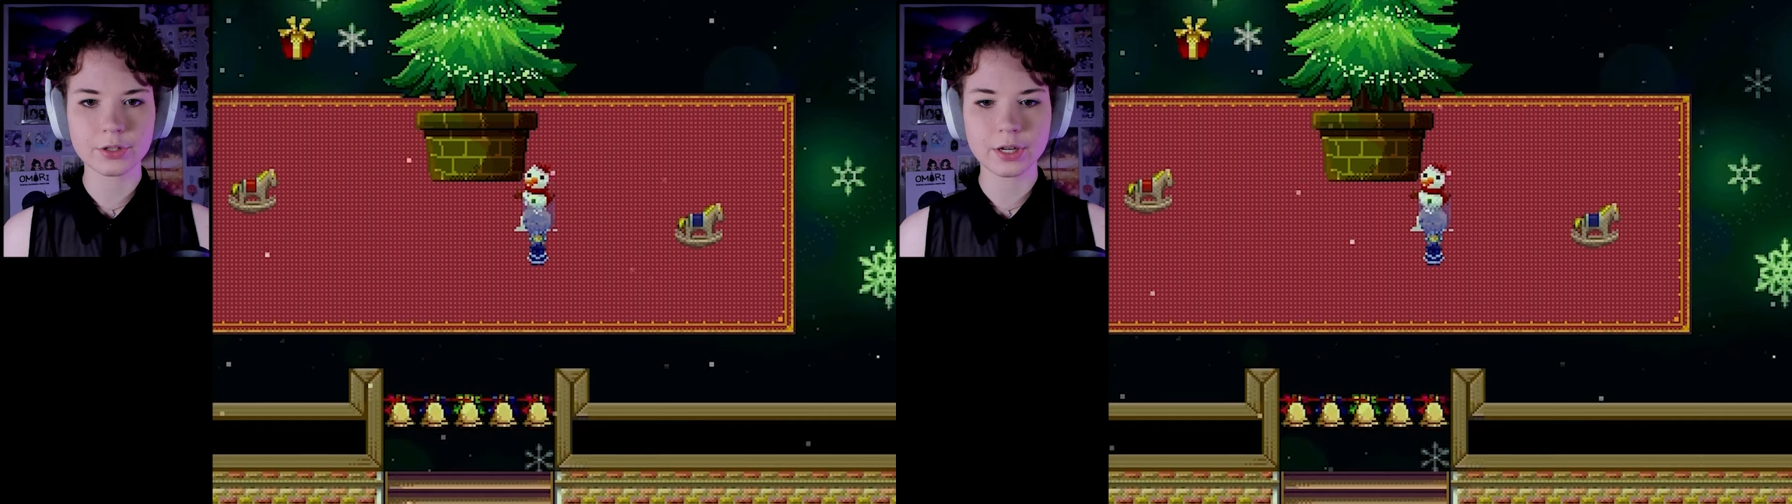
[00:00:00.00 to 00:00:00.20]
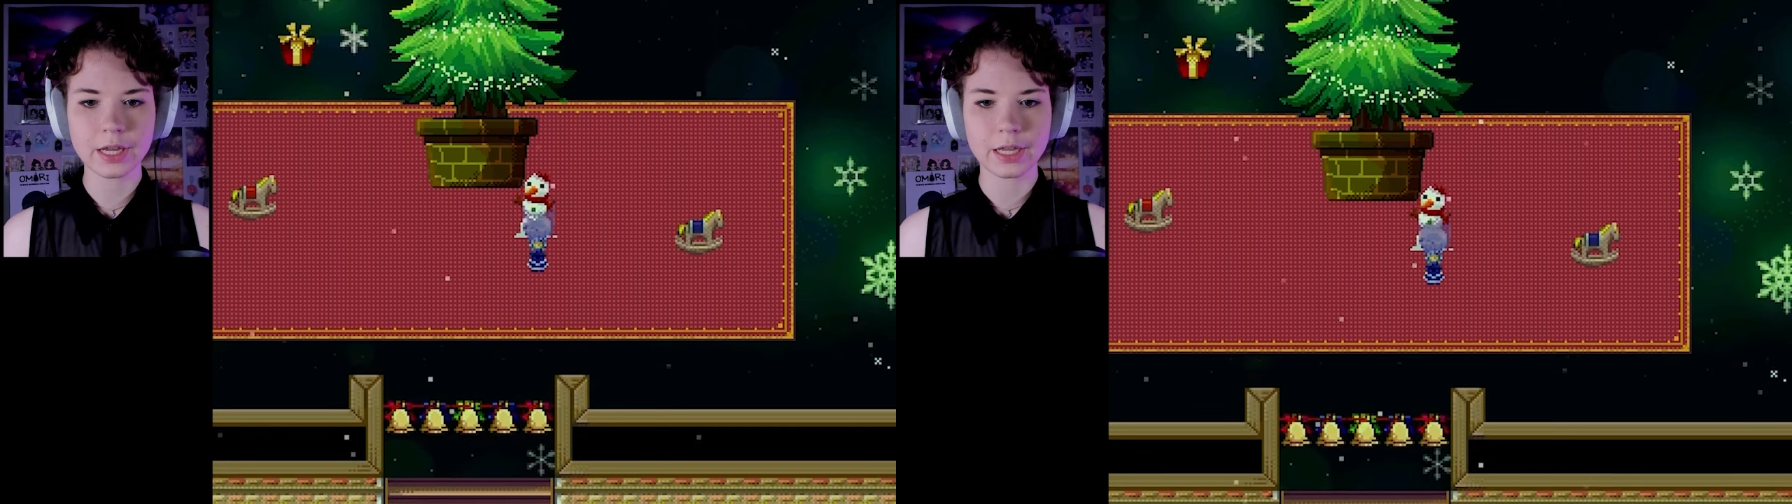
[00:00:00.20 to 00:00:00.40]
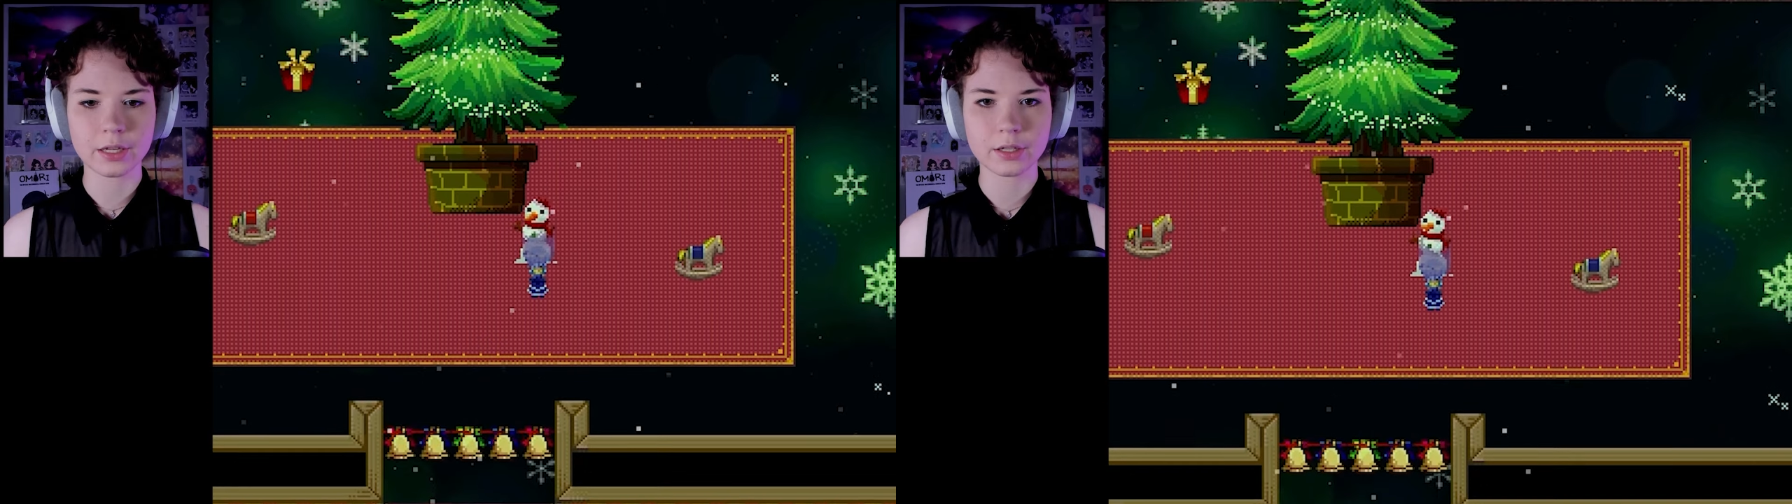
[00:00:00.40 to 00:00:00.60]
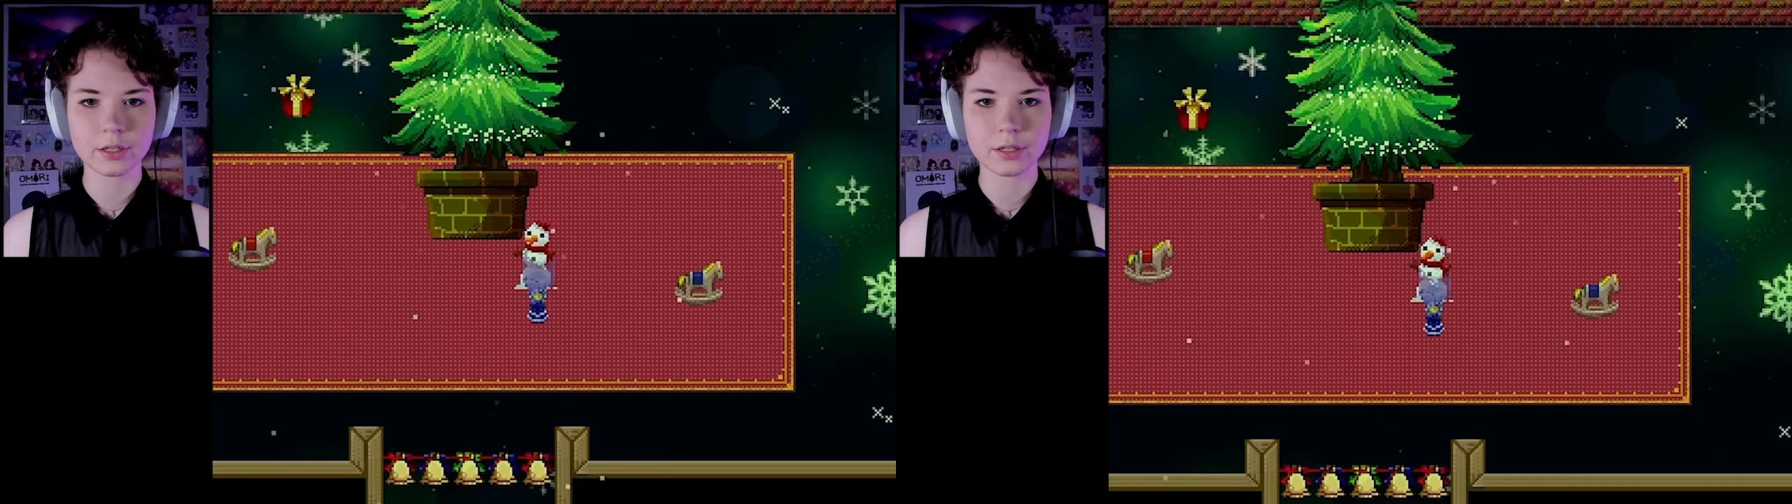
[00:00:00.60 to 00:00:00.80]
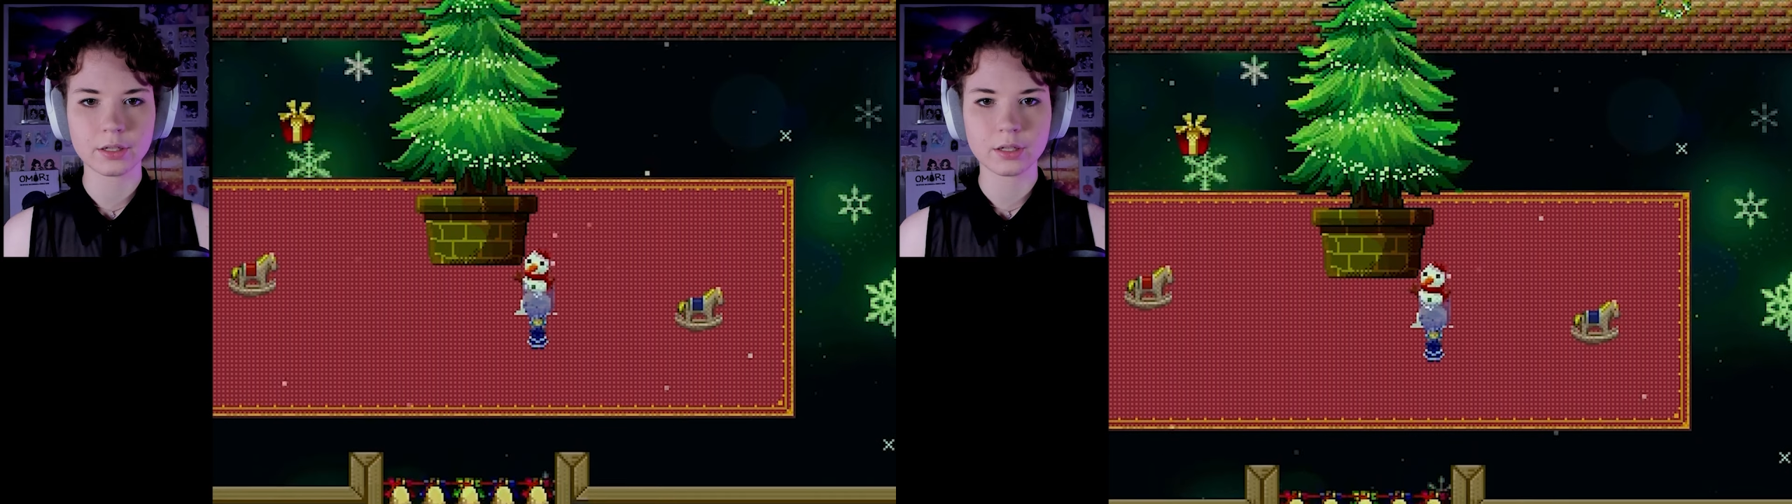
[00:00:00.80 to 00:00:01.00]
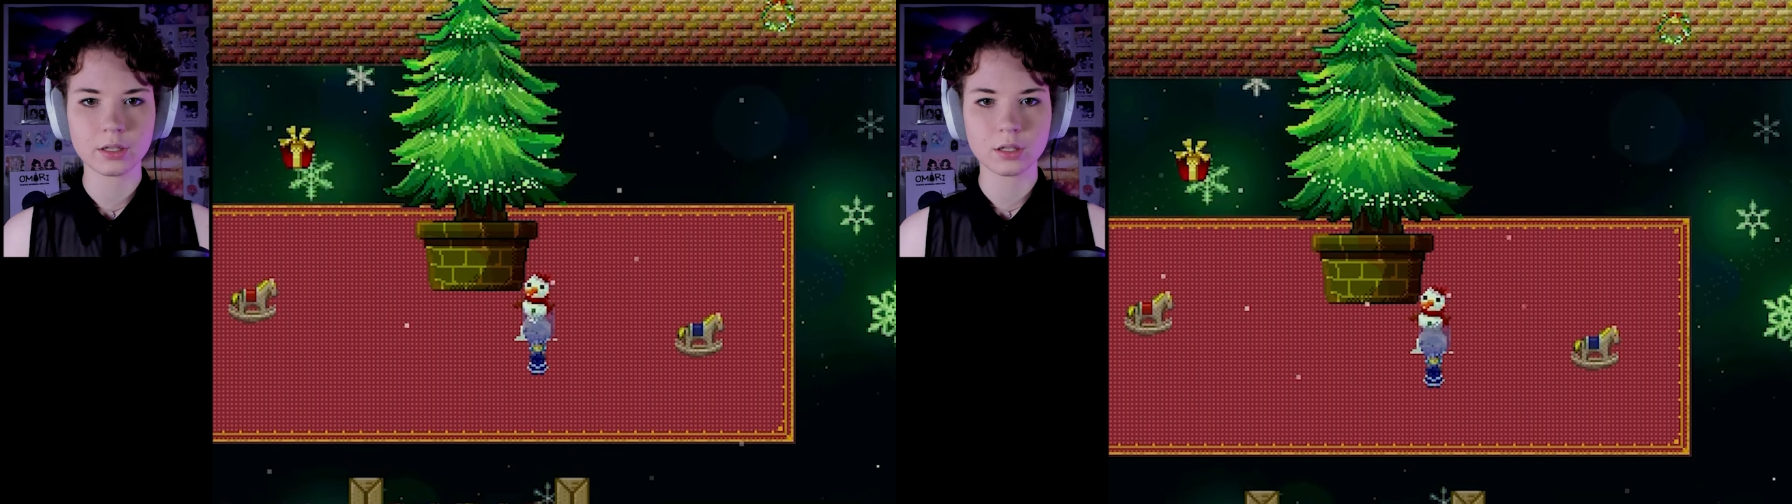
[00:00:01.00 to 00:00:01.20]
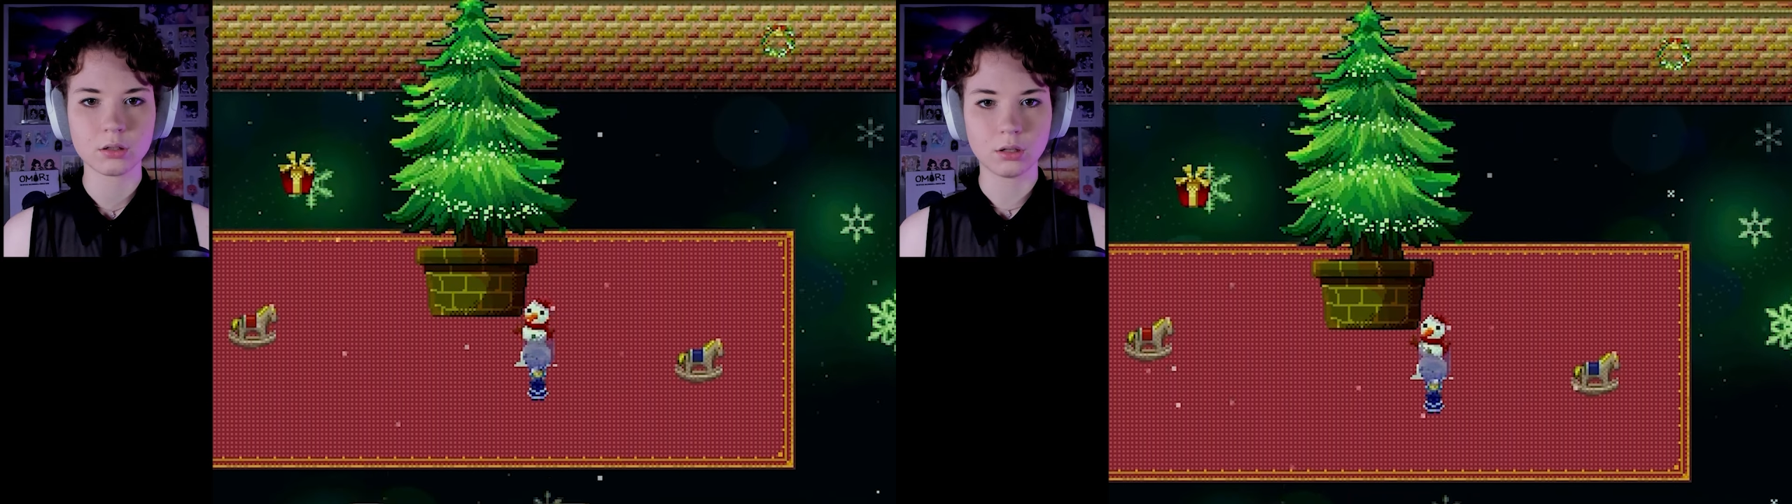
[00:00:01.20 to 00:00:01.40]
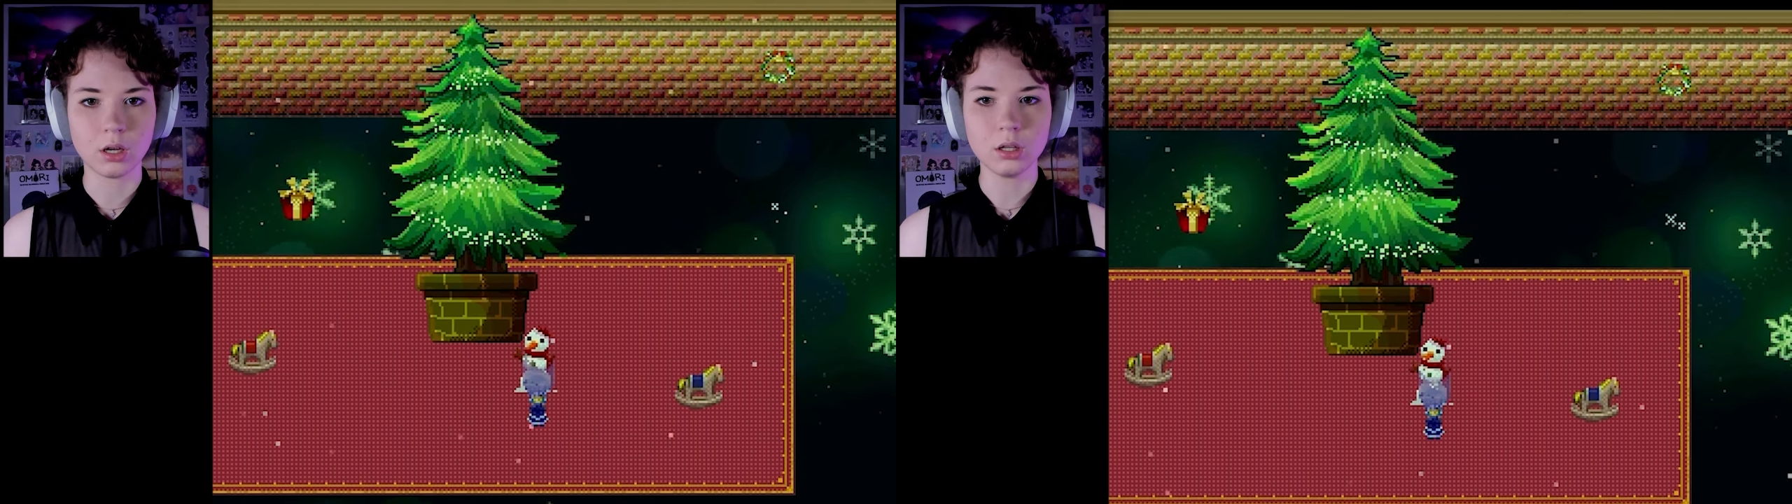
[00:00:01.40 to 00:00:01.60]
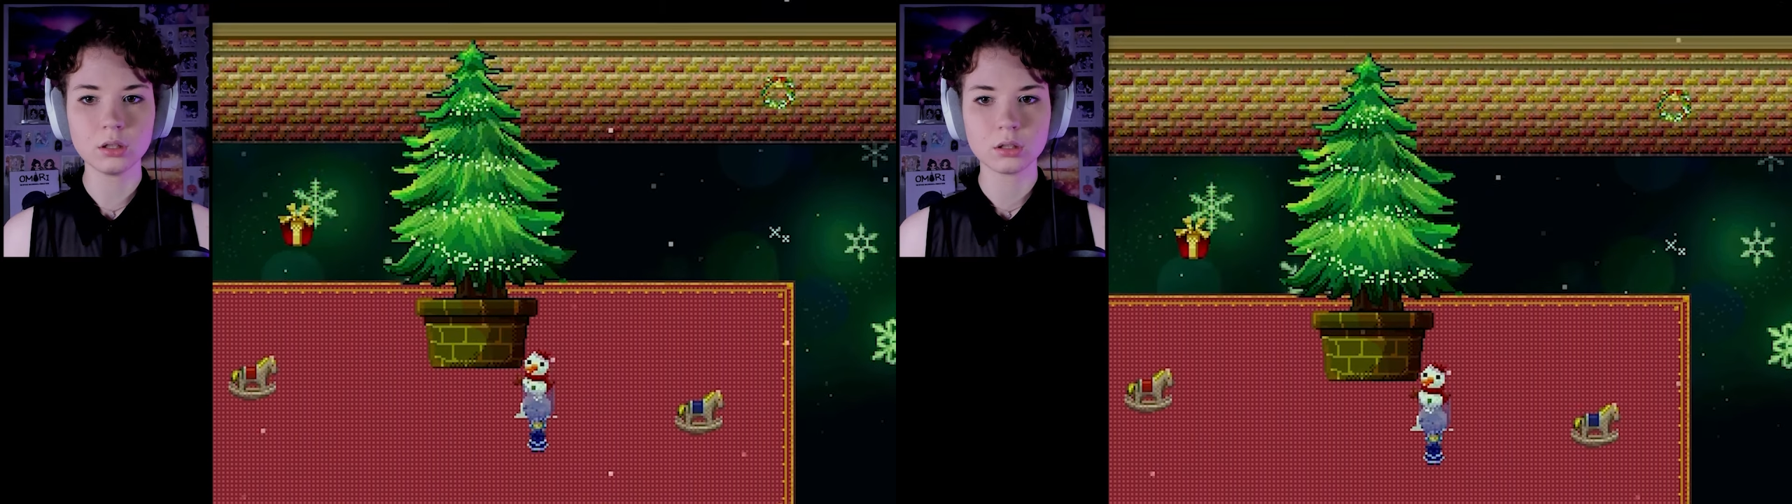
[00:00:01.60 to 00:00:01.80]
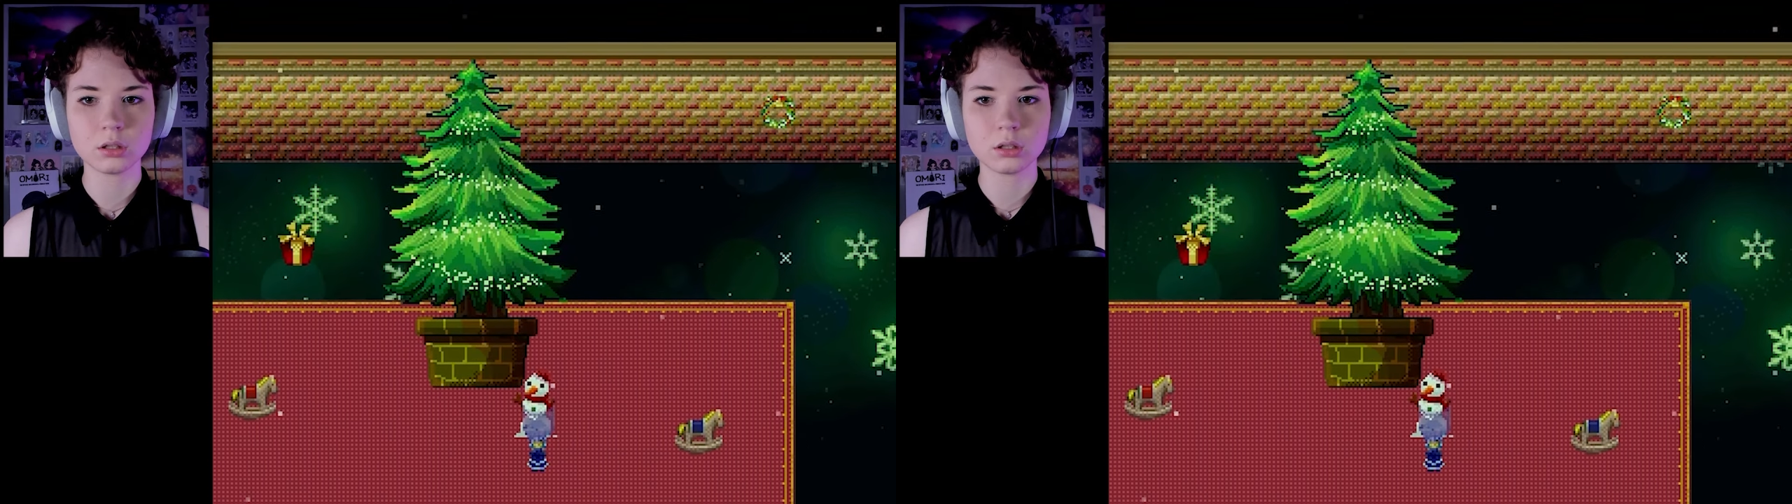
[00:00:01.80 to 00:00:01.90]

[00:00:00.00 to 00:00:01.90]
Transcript: tree. Uh-huh.